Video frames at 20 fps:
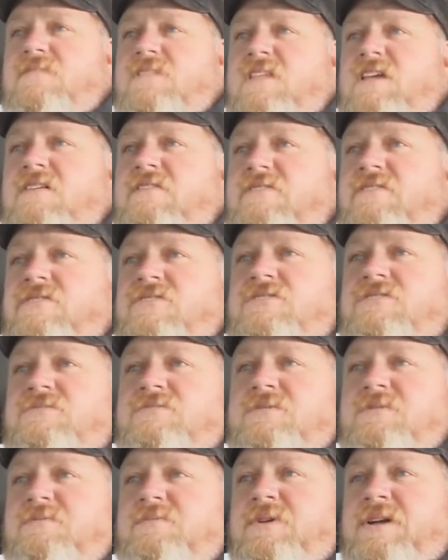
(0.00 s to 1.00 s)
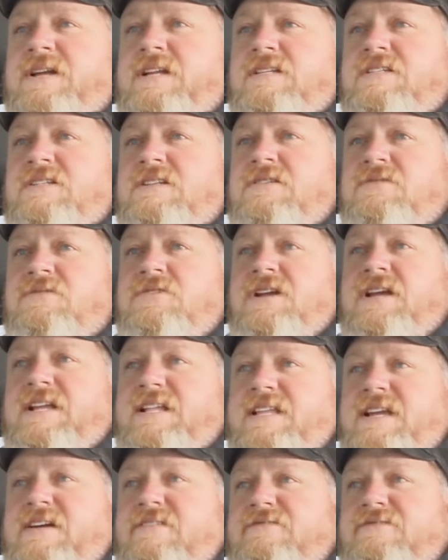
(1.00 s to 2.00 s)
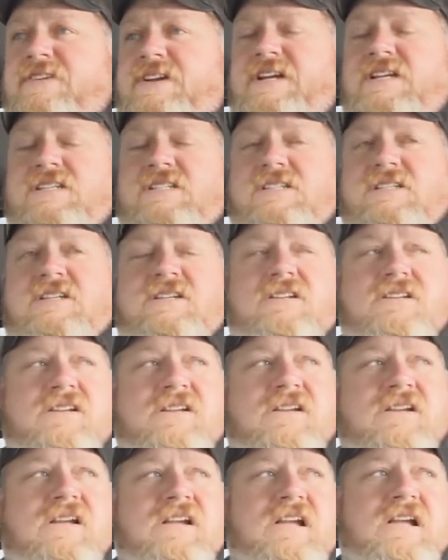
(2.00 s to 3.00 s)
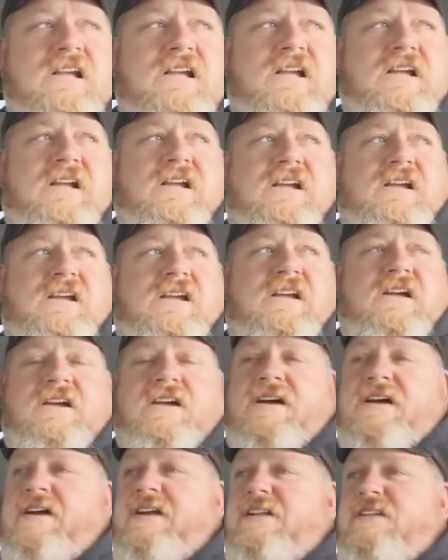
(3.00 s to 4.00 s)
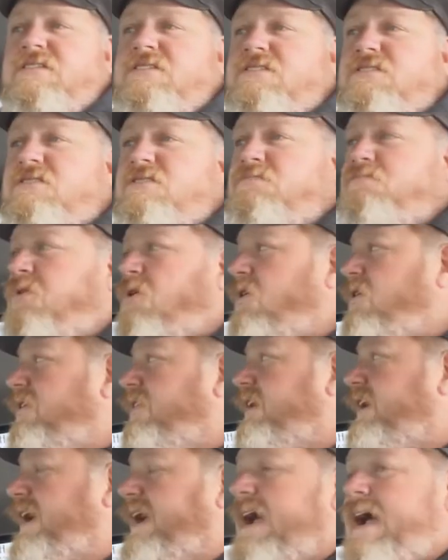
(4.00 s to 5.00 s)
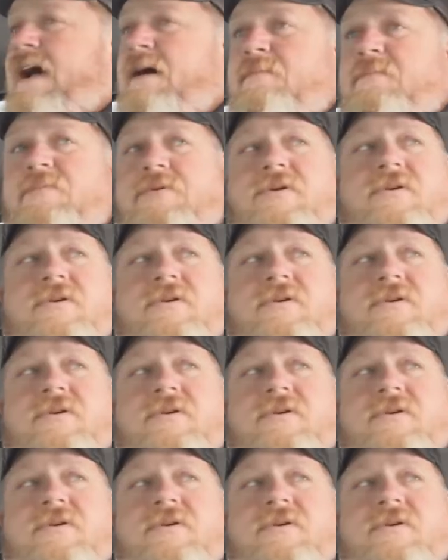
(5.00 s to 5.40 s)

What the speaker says: I've heard some complaints and I want to get that fixed. It's part of the app,